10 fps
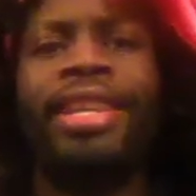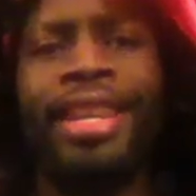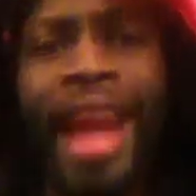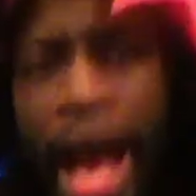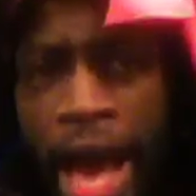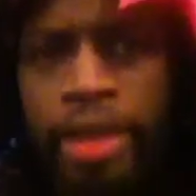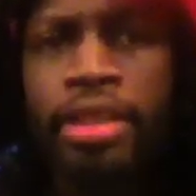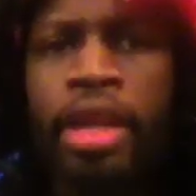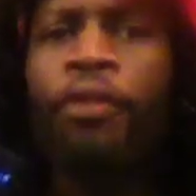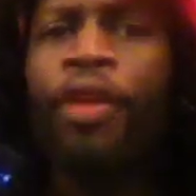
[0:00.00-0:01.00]

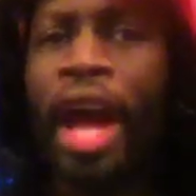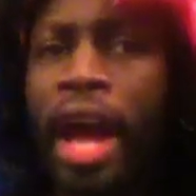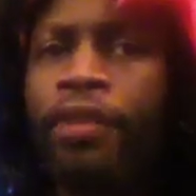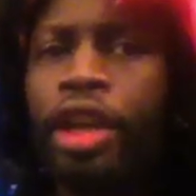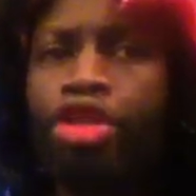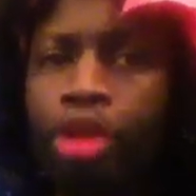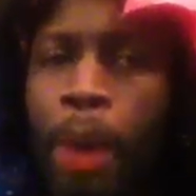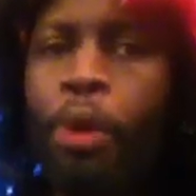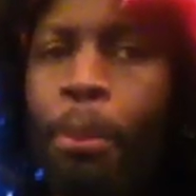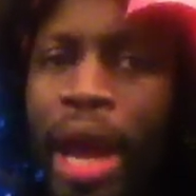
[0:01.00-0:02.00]
not for having a
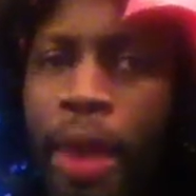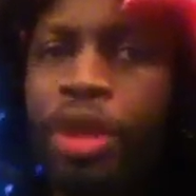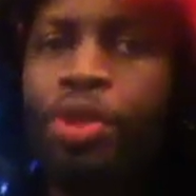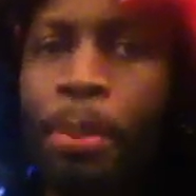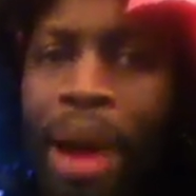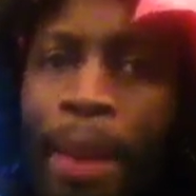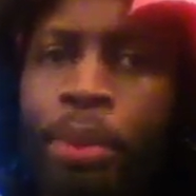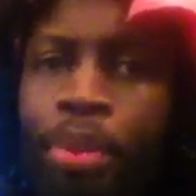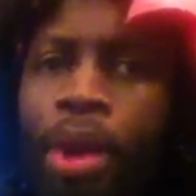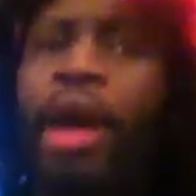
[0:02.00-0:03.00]
troubled marriage with
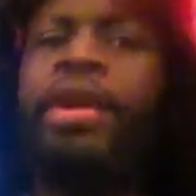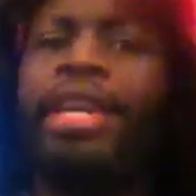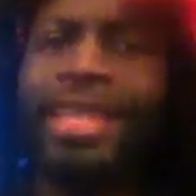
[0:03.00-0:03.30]
Bobby Brown,